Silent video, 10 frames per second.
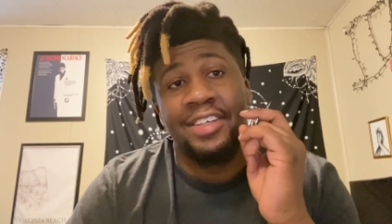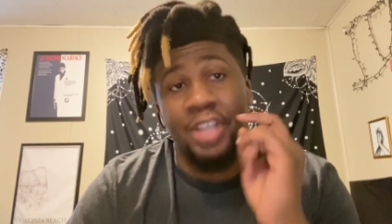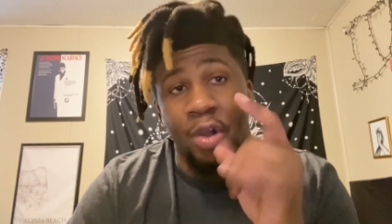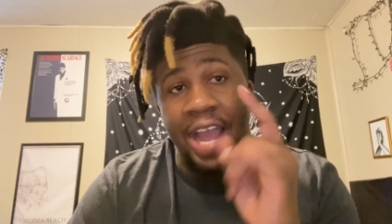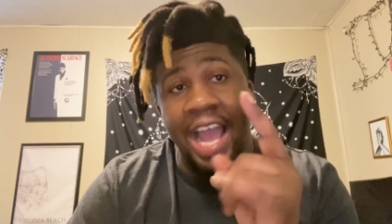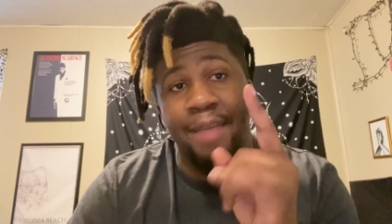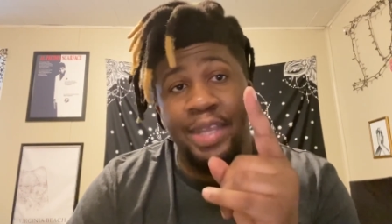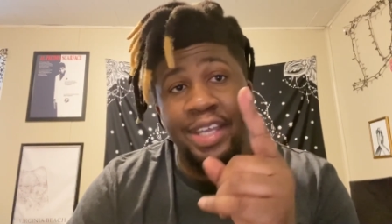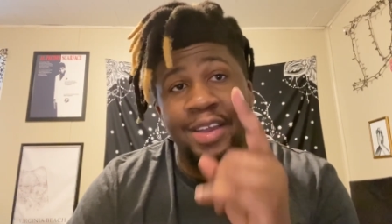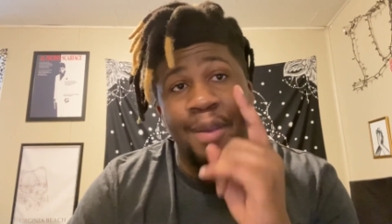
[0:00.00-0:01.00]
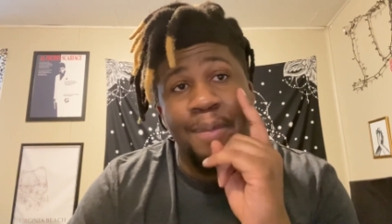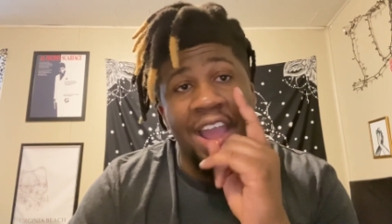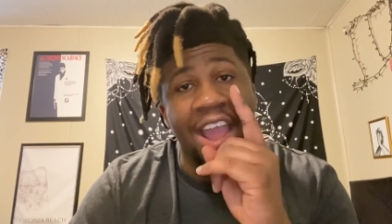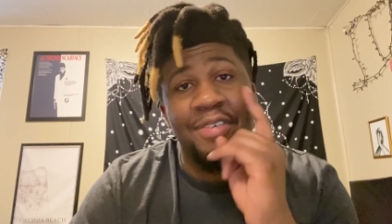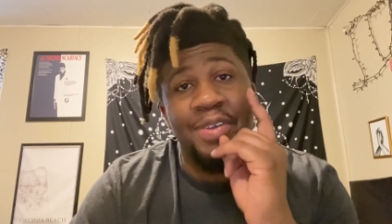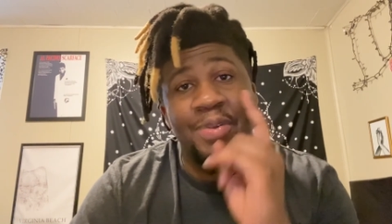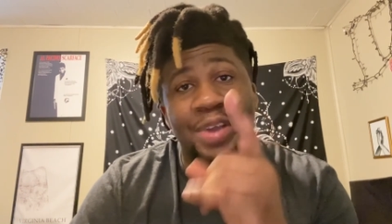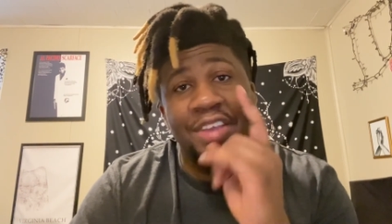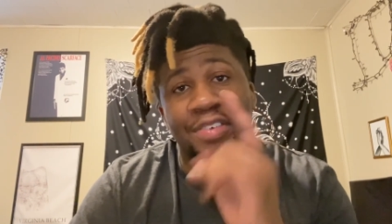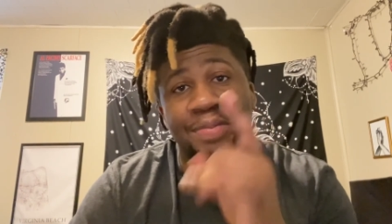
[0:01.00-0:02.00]
Don't at me, but every
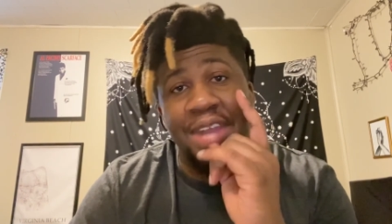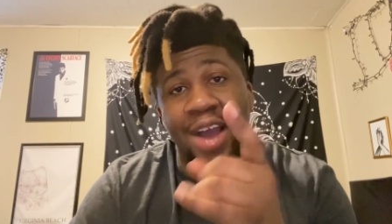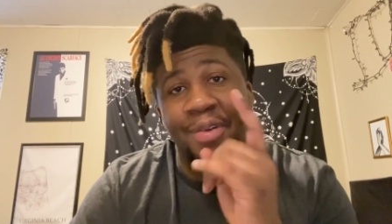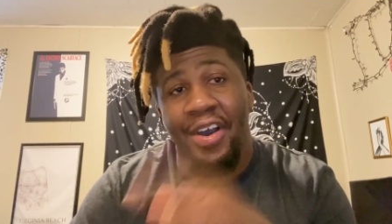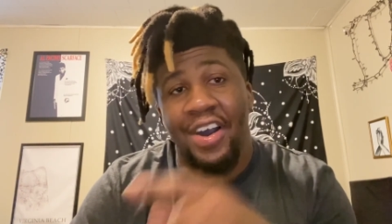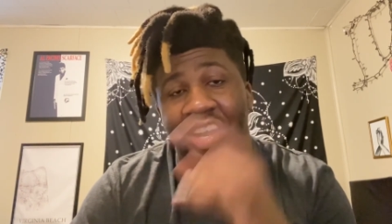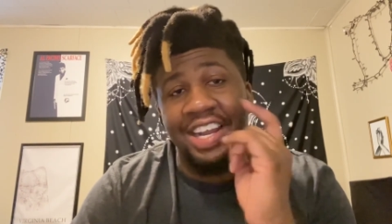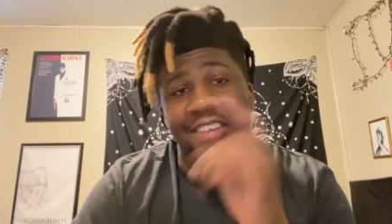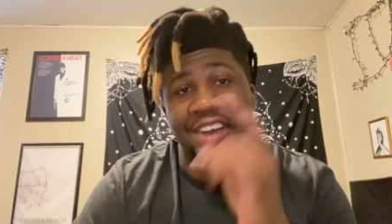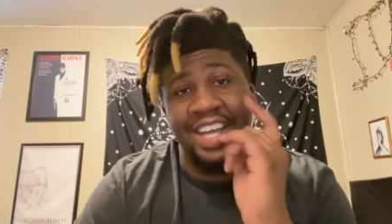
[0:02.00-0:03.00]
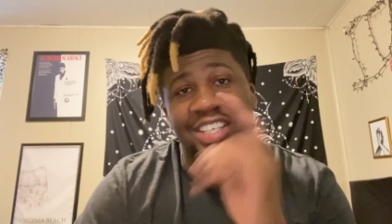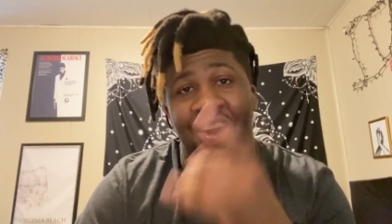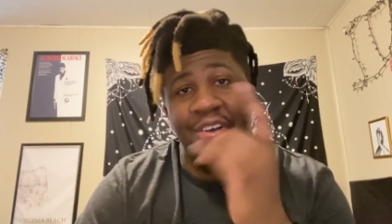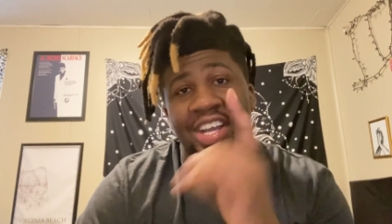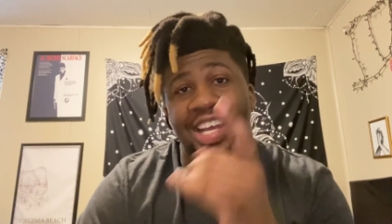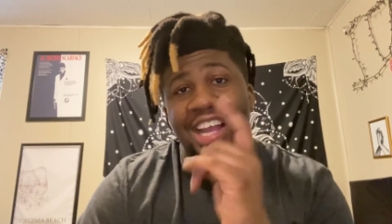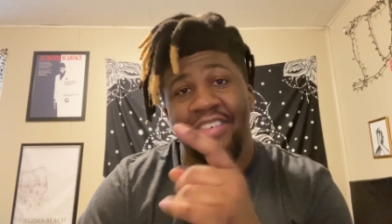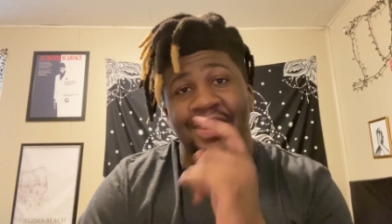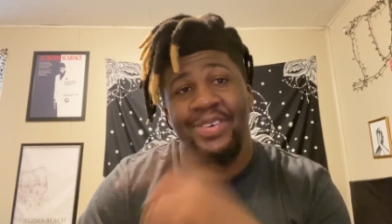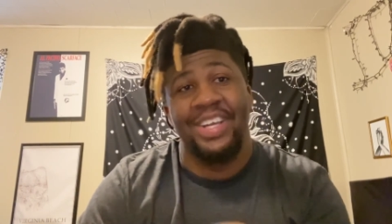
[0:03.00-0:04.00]
week from now on. And if I don't get
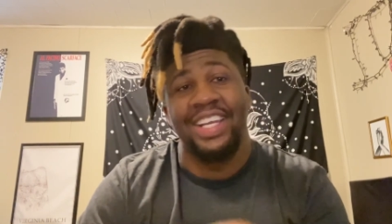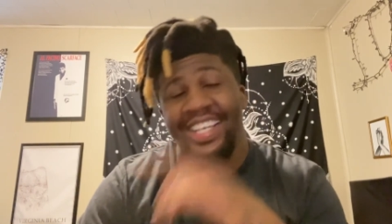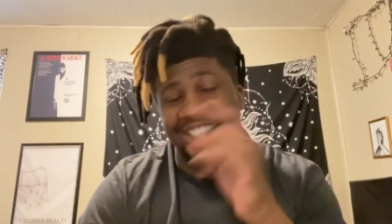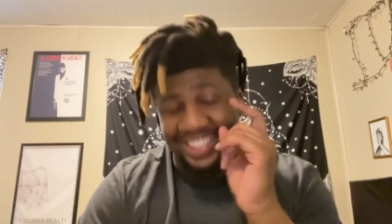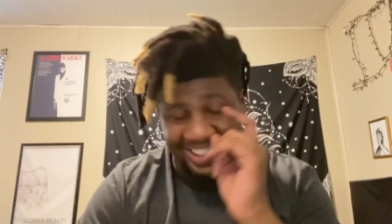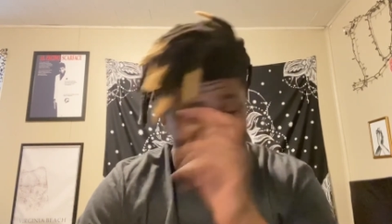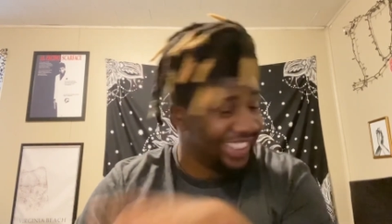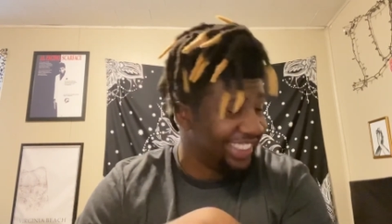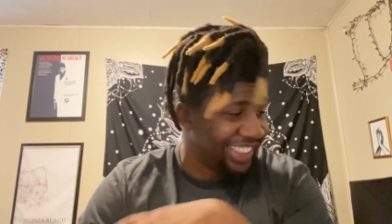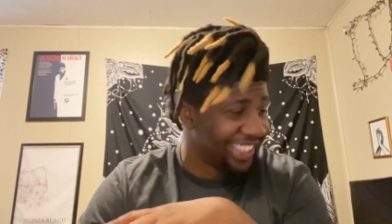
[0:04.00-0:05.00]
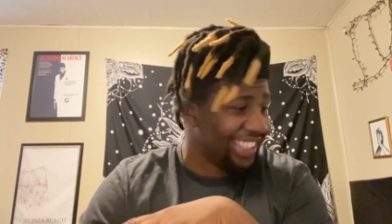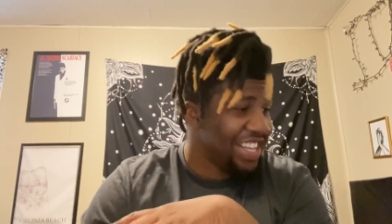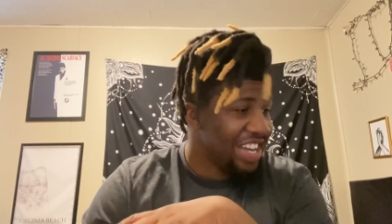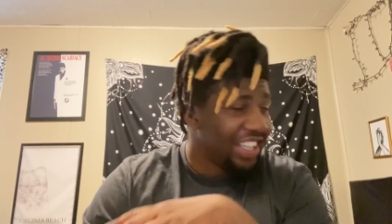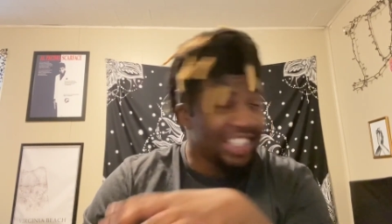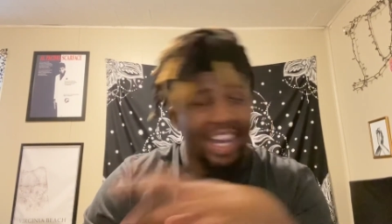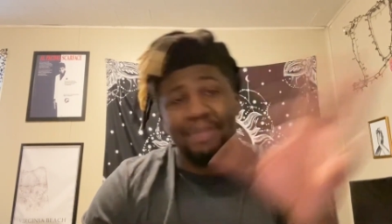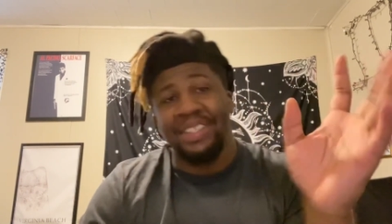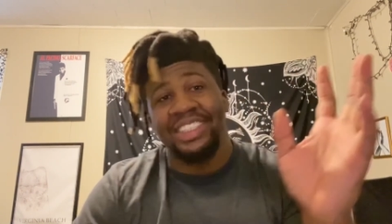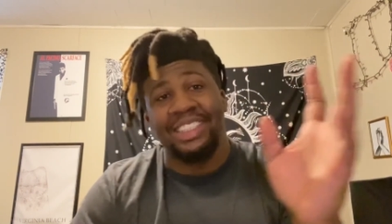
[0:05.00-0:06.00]
every week, just
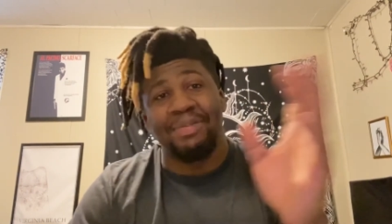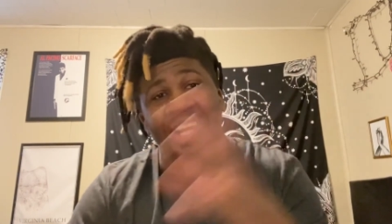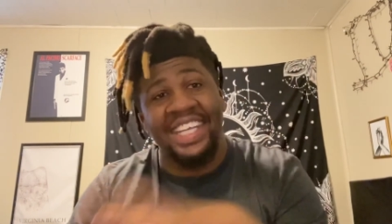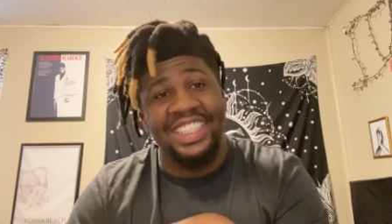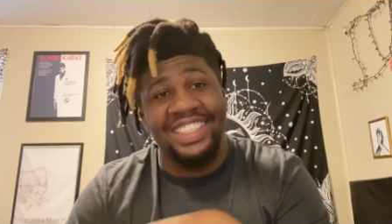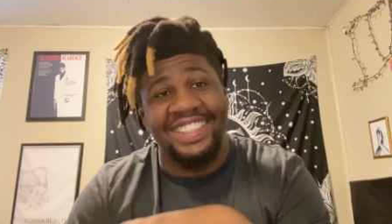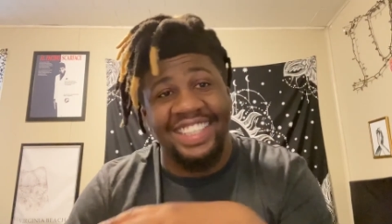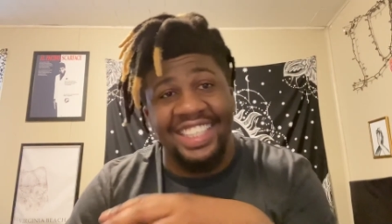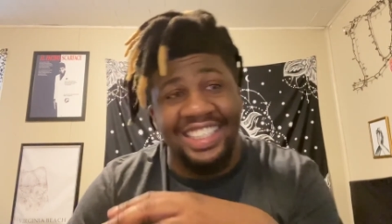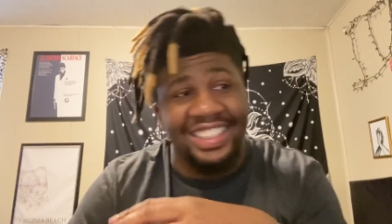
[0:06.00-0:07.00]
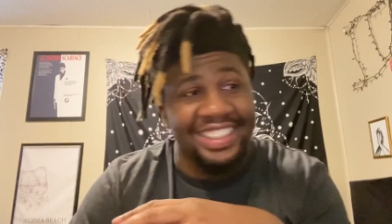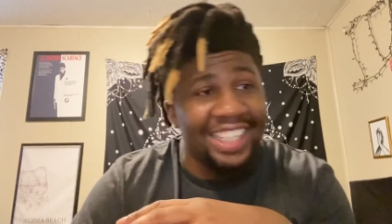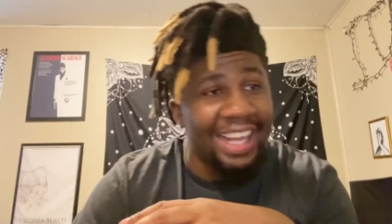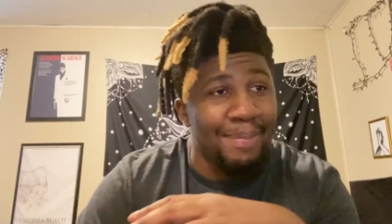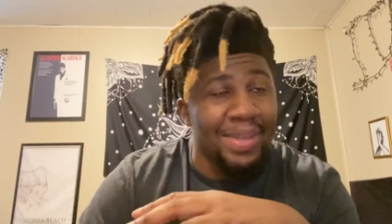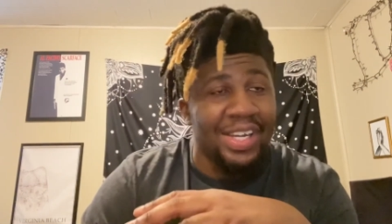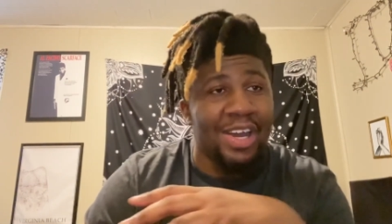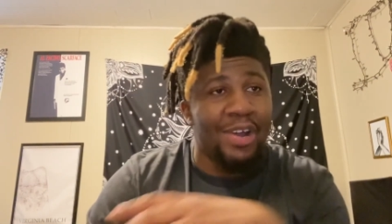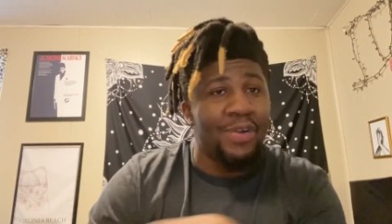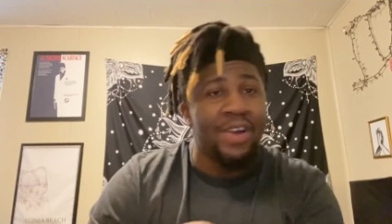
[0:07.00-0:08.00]
comment some hate and shit and just let me know,